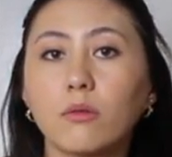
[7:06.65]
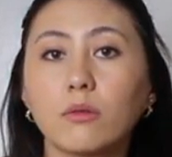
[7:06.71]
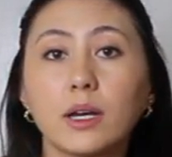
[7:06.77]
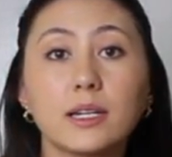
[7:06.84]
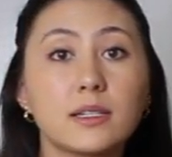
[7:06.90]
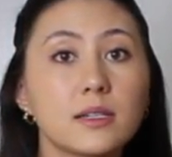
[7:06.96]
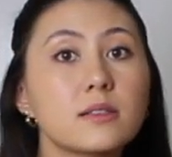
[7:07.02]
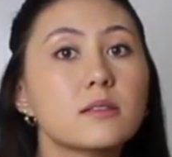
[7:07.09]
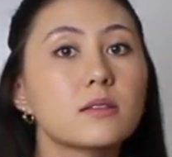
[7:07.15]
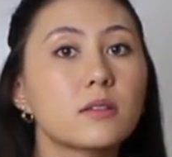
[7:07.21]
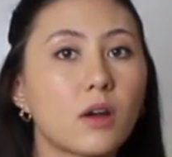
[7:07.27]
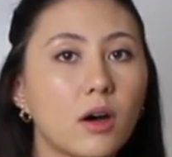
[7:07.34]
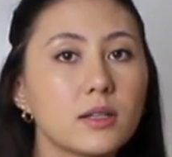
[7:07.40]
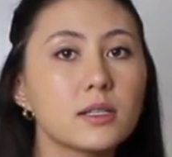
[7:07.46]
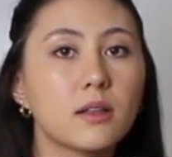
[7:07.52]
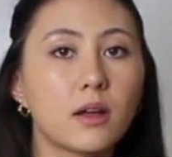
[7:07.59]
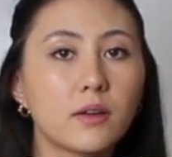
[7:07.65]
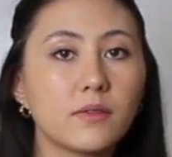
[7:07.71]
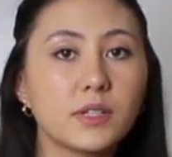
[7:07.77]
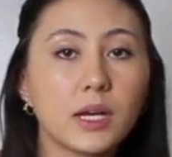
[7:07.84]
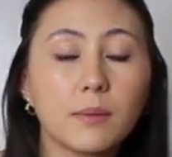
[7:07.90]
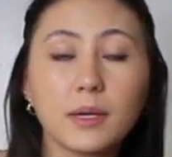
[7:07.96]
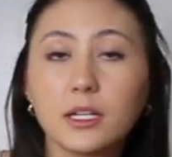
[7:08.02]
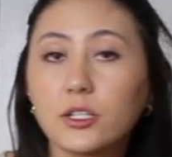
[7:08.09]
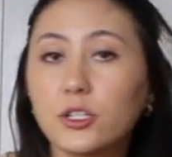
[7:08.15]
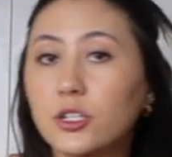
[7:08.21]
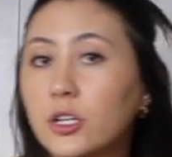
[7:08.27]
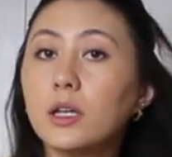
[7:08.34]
it does cause a lot of damage.